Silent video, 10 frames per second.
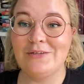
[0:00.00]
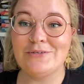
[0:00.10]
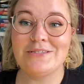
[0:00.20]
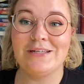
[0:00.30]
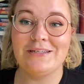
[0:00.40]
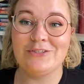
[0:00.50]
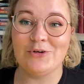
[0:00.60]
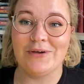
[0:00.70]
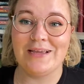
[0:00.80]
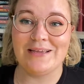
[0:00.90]
you're still
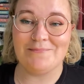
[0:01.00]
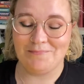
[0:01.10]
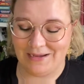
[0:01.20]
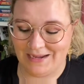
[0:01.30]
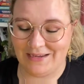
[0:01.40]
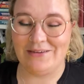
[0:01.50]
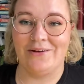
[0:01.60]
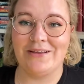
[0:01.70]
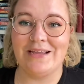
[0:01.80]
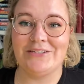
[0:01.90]
enjoying my
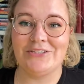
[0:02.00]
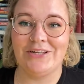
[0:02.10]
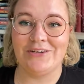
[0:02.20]
occasional